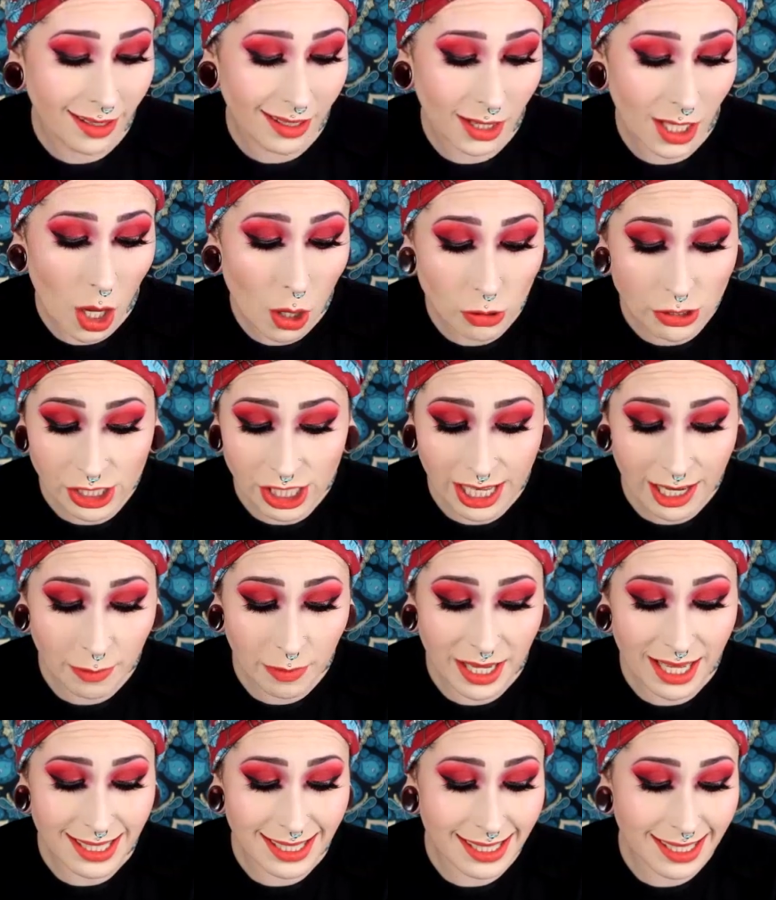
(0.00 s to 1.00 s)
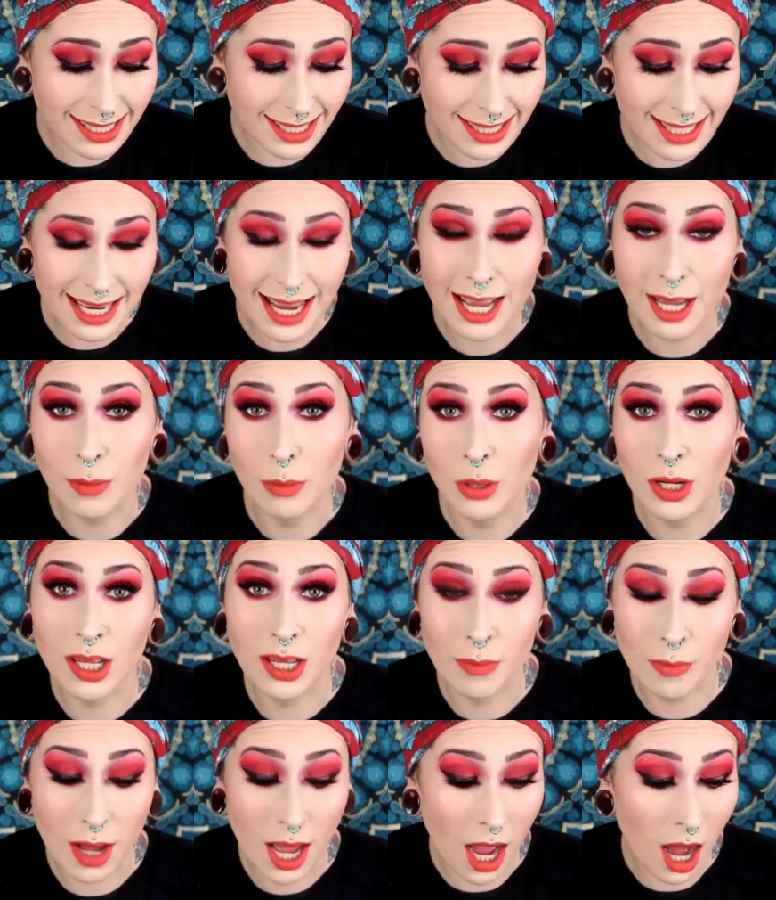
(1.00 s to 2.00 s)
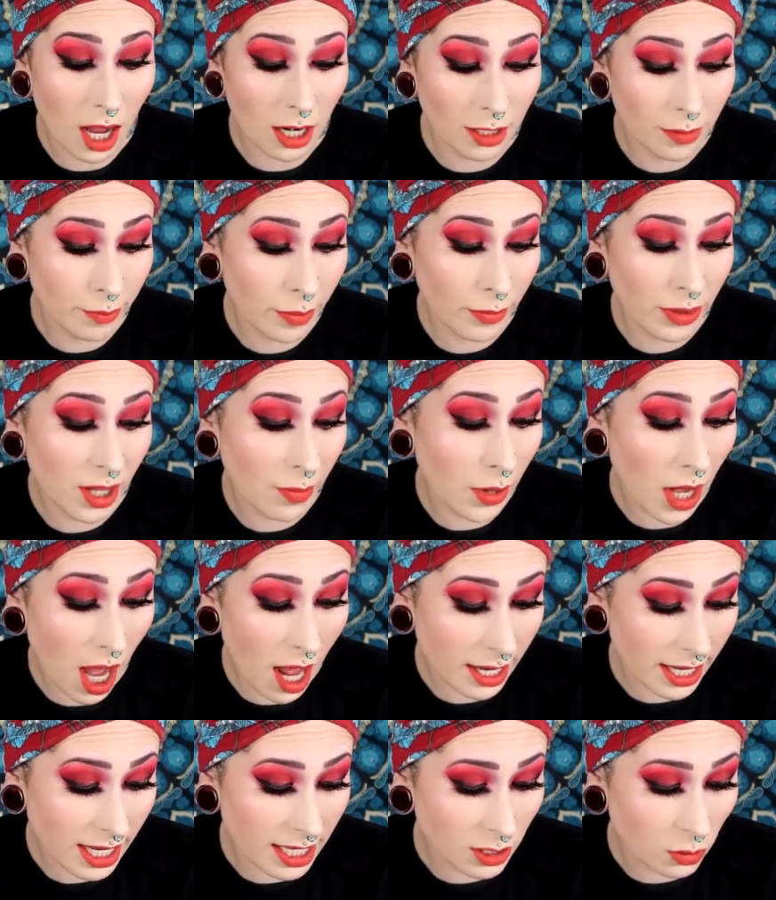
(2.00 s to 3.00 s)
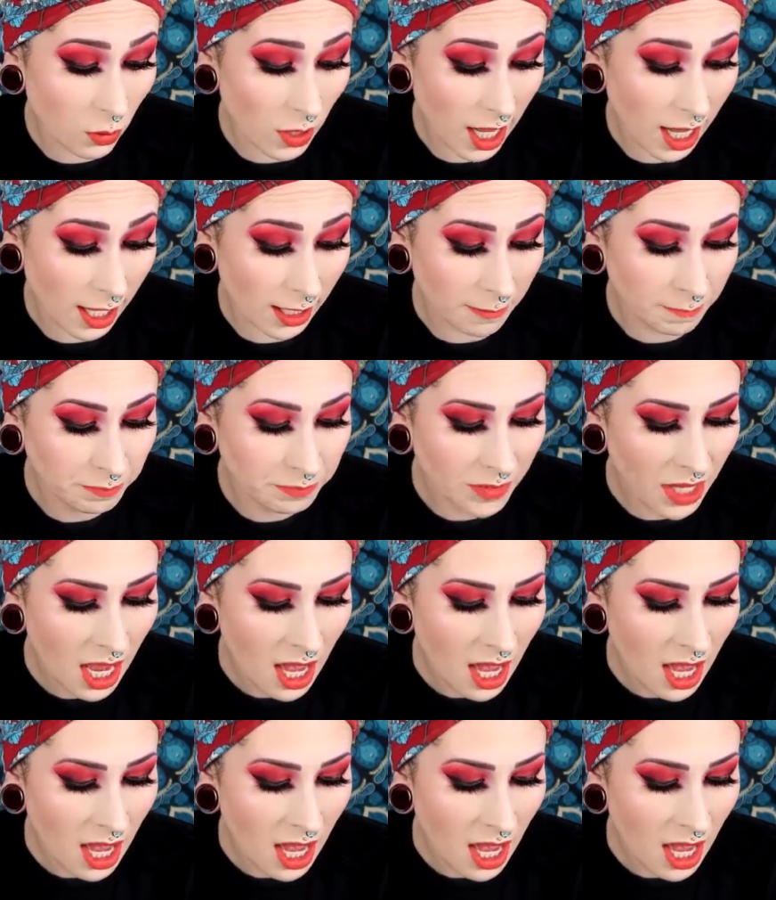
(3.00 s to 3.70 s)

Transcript: lotion? Because it did say I can put it in my on the body as well.